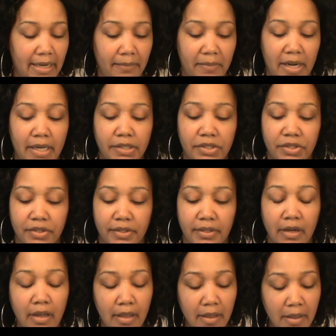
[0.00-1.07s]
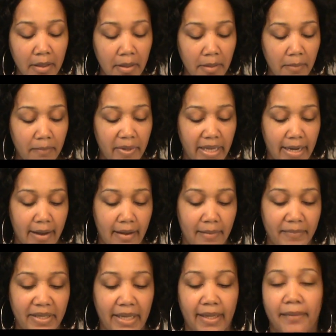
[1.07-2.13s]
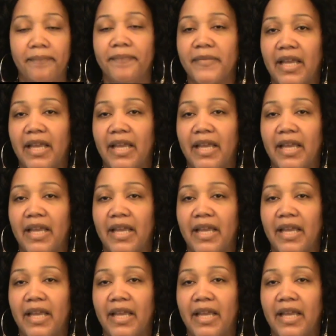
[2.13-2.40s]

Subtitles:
I'm not sure, but yeah,